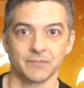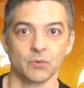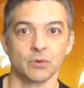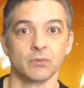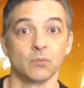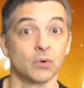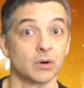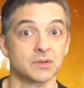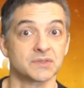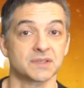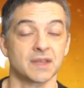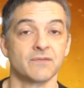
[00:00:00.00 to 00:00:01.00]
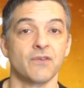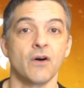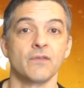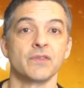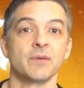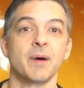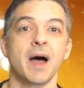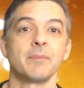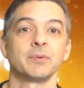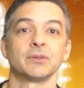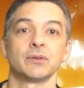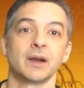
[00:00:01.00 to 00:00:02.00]
Or worse, they fall for the
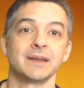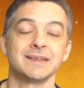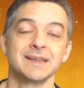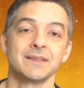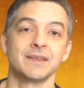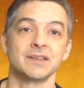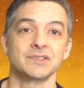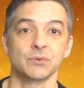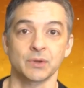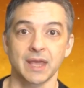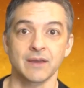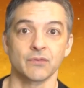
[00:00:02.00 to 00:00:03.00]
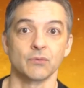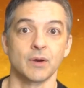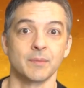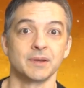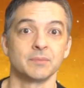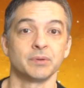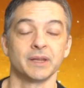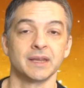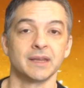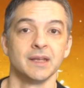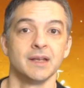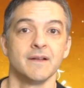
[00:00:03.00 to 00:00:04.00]
popular idea that it's okay for women to play